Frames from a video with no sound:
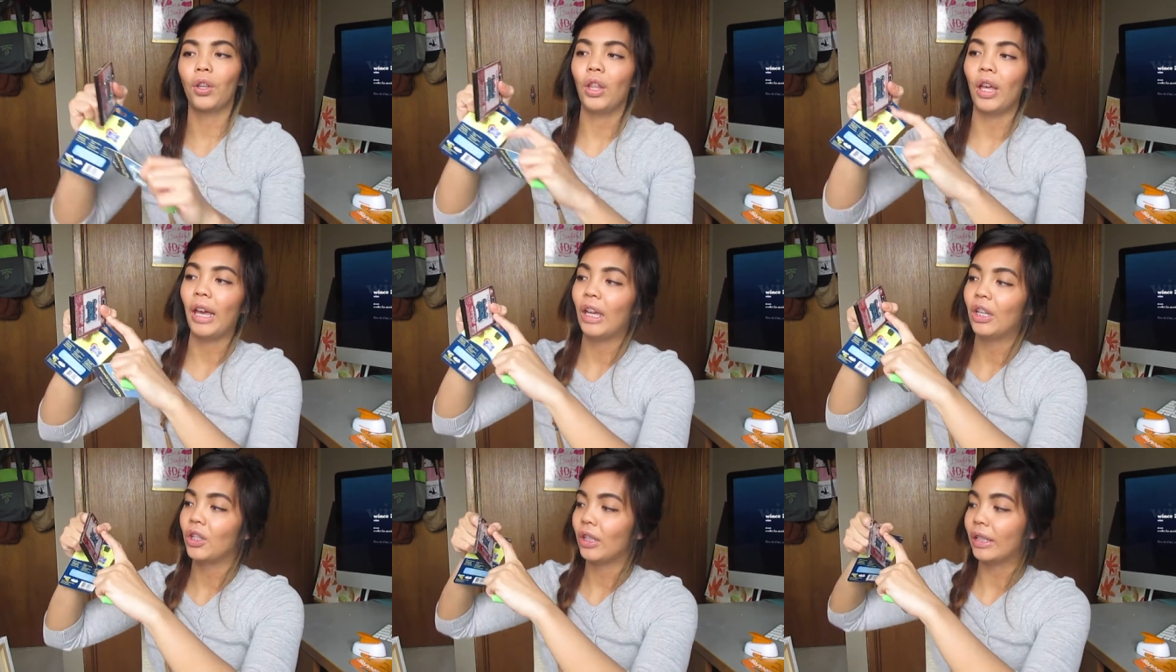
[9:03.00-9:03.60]
the
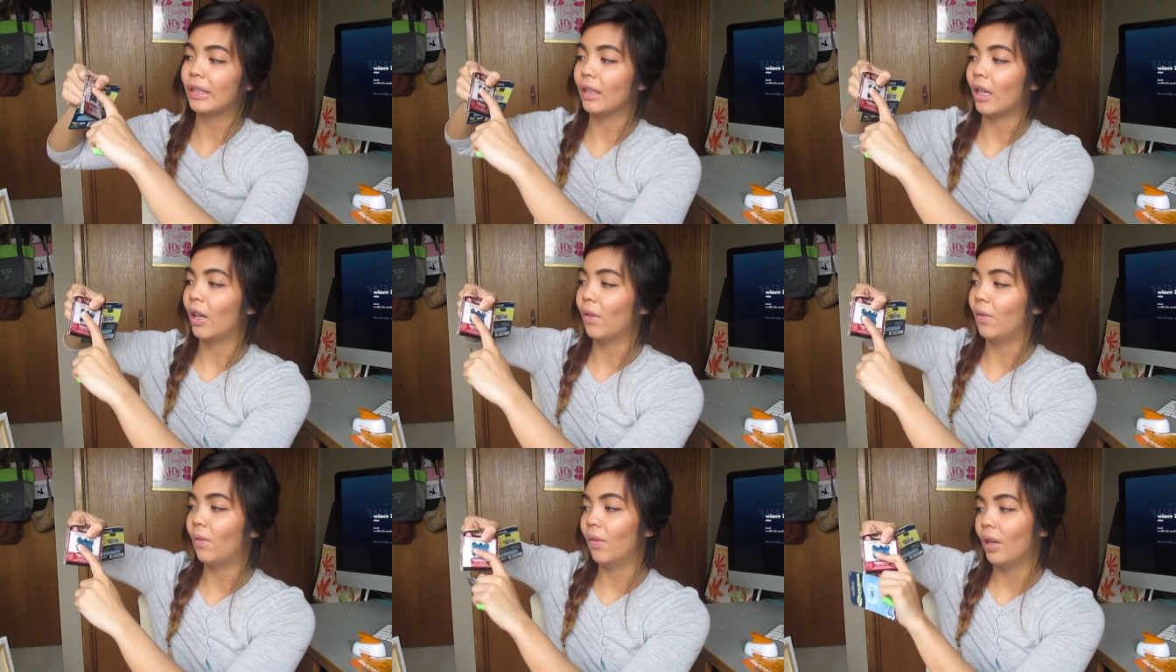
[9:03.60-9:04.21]
edges
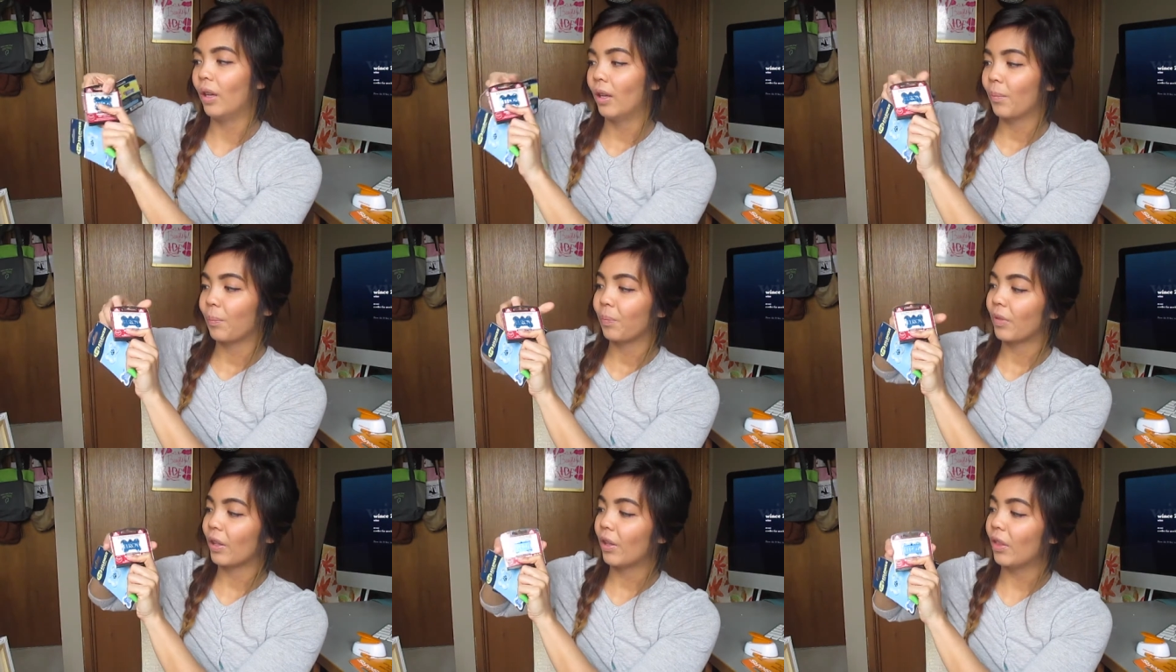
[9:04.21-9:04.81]
of
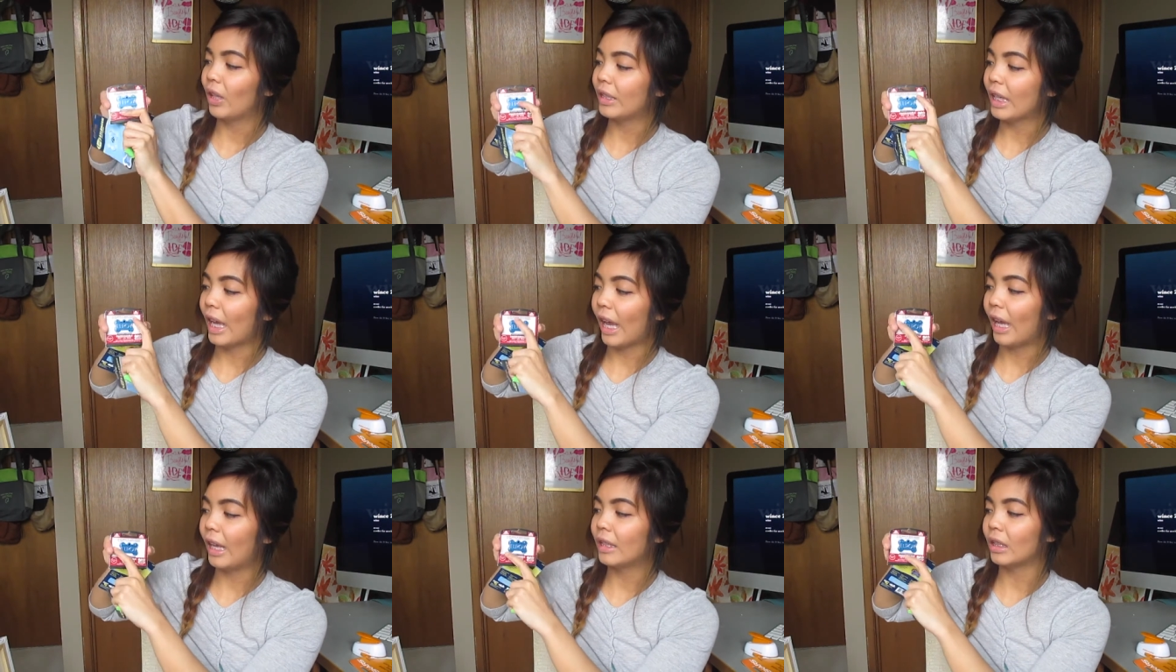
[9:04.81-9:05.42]
the
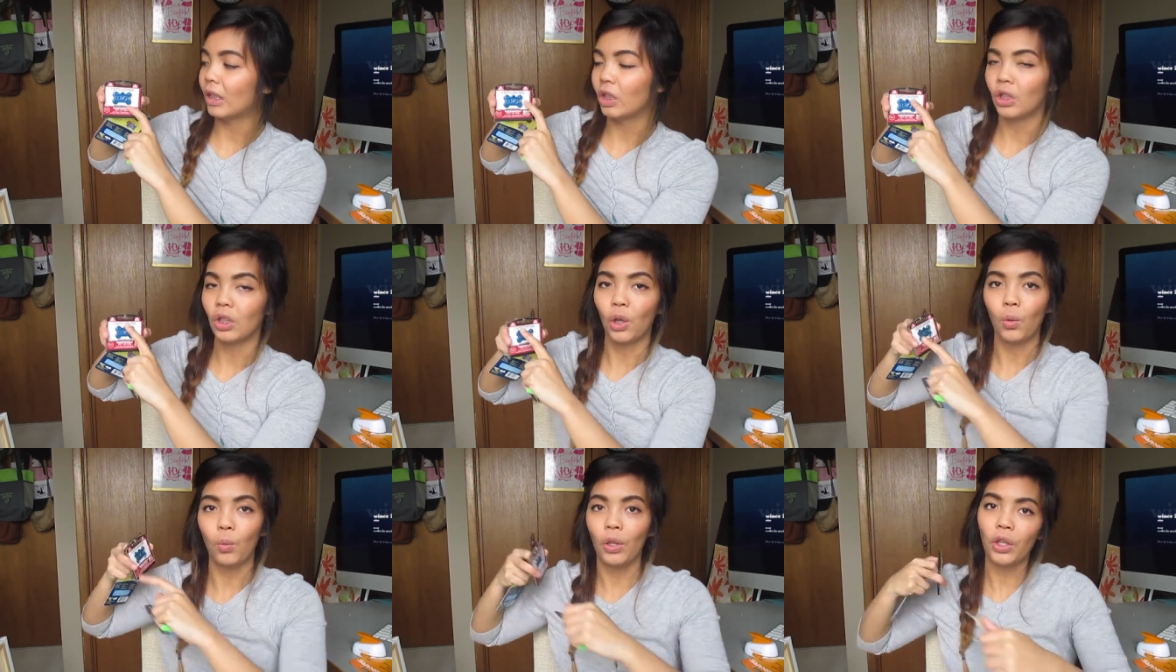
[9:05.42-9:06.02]
tags and
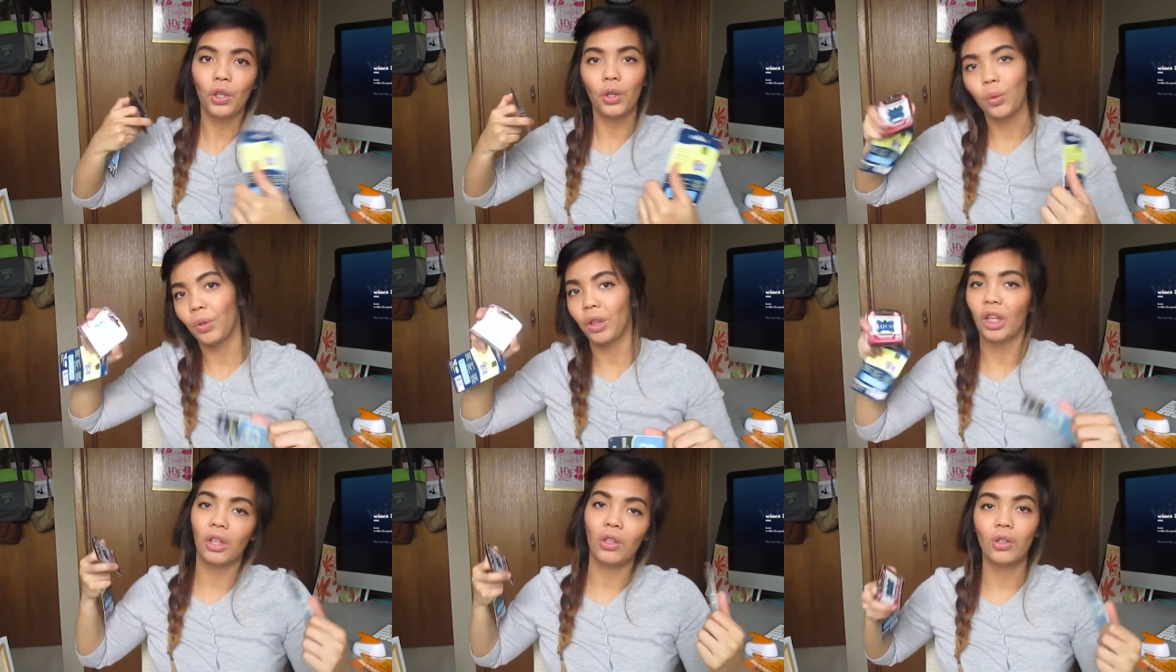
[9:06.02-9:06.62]
so when you know
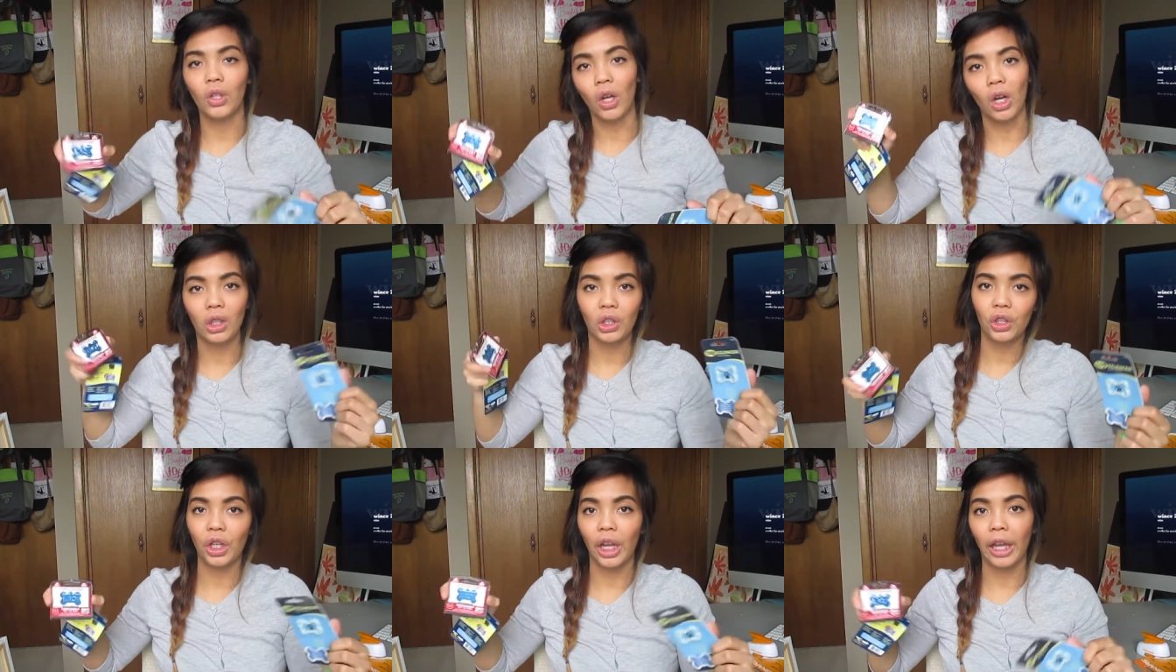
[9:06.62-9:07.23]
when the
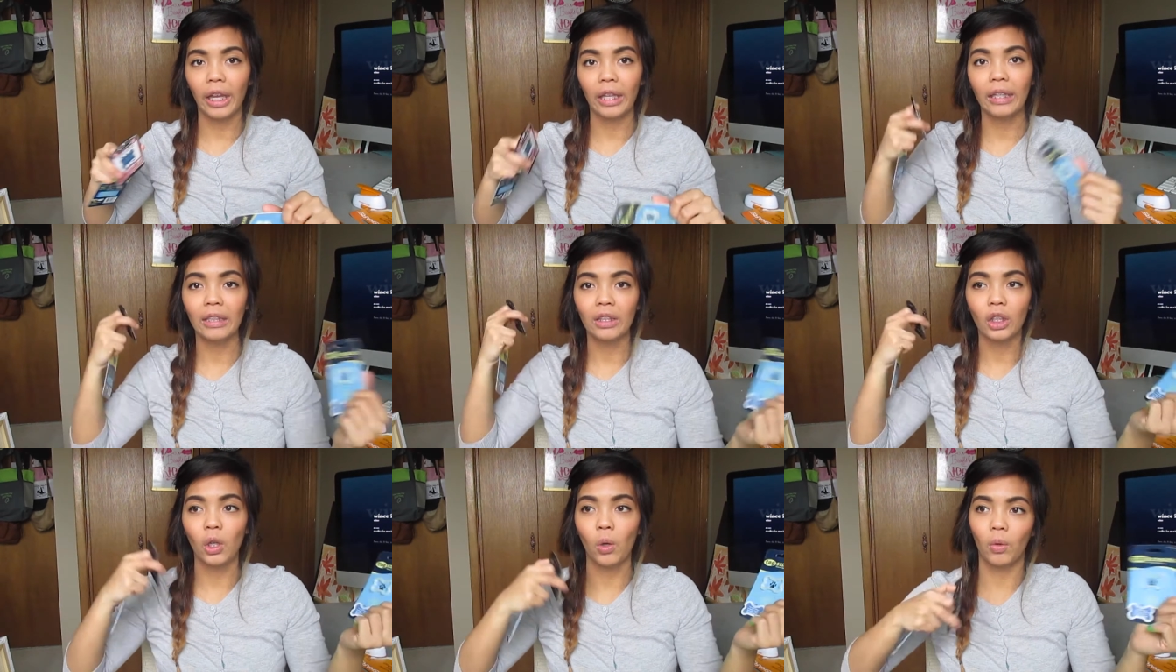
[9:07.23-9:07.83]
dogs shake it
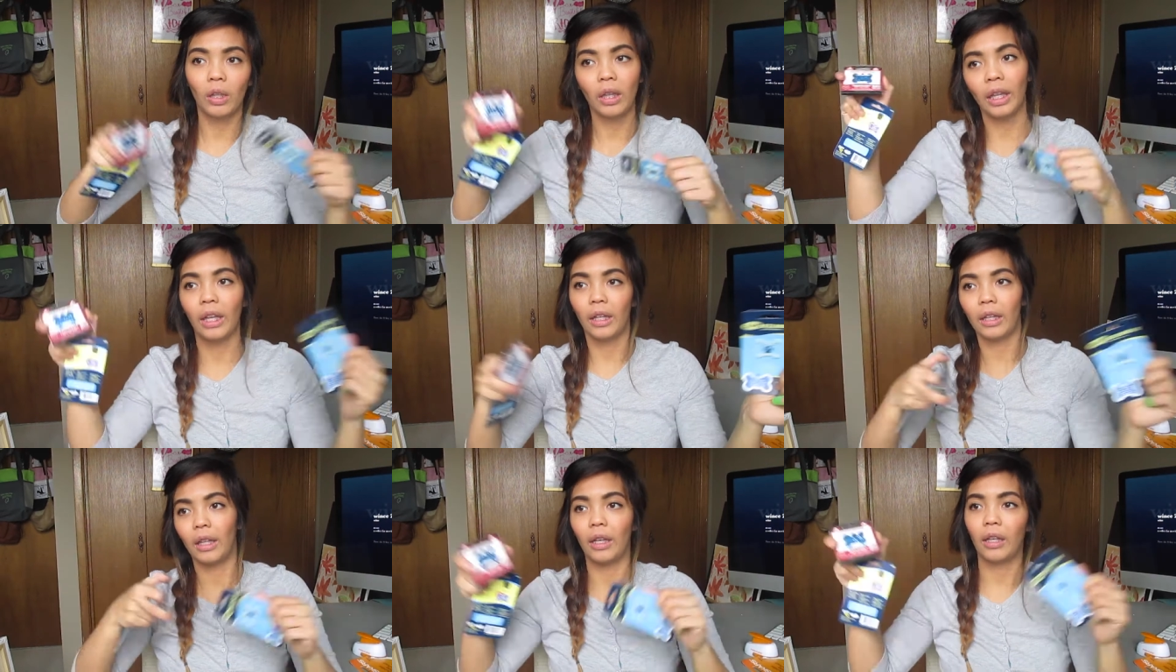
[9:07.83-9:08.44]
doesn't go
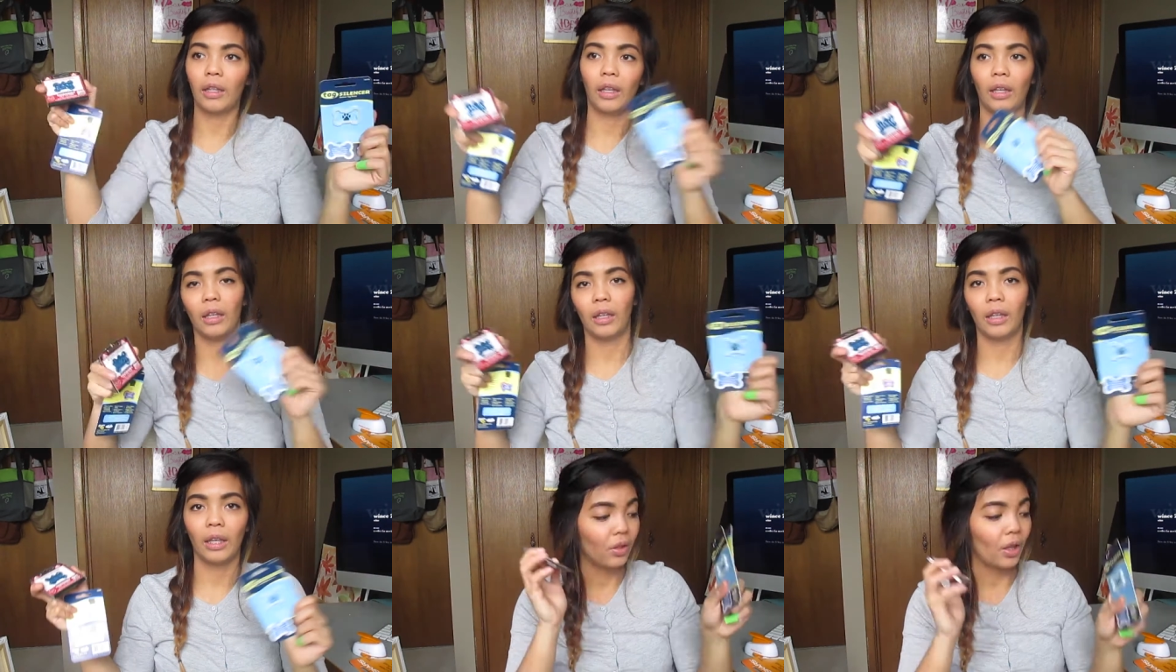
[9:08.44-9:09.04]
clink clink
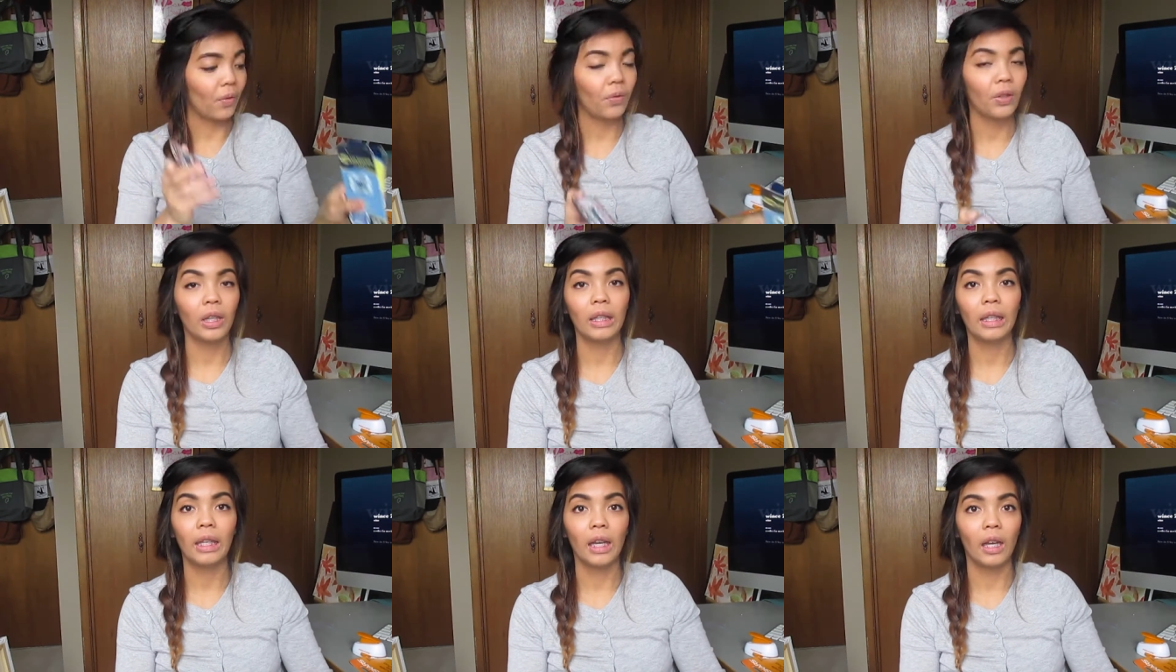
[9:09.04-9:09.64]
clink clink
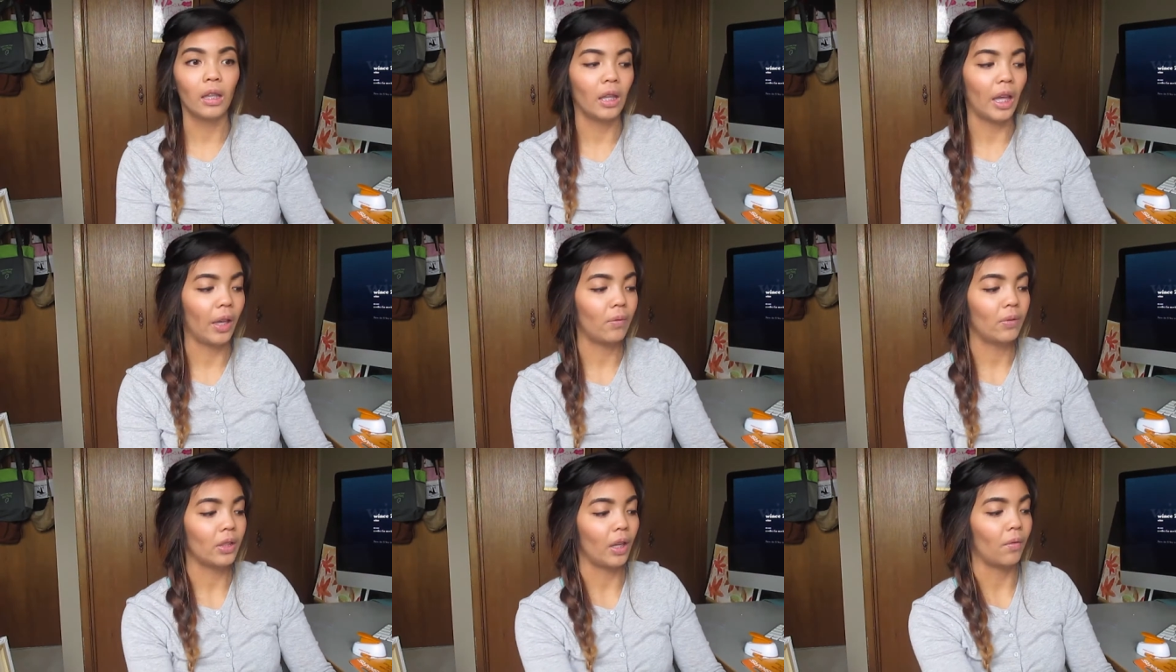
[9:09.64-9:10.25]
definitely a
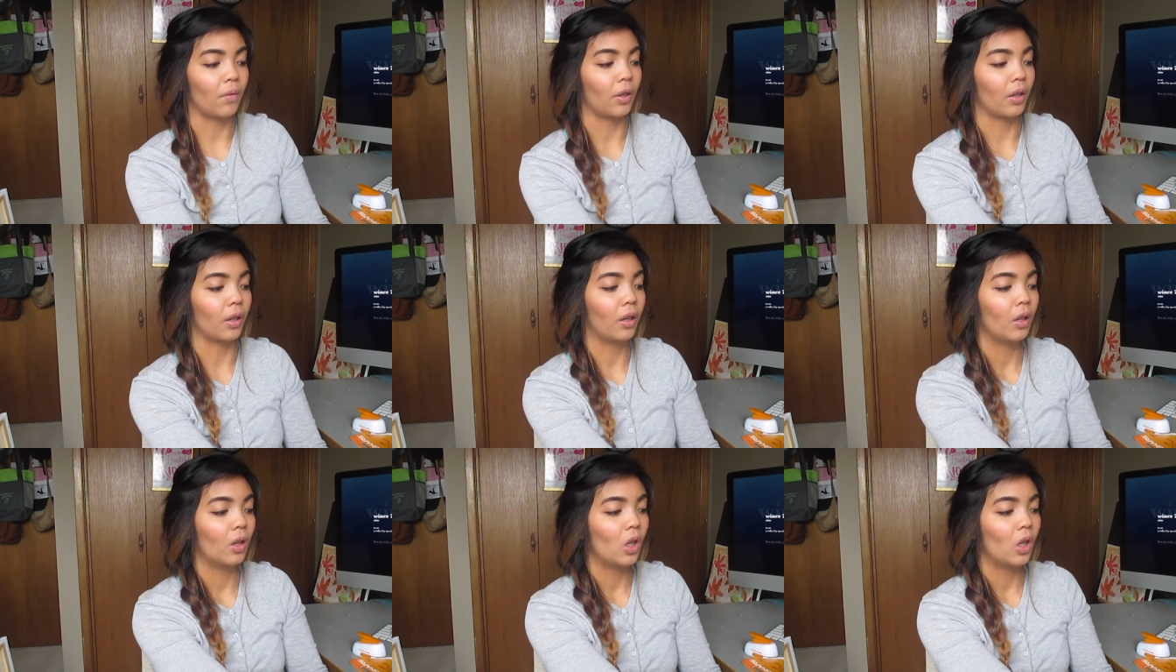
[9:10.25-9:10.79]
lifesaver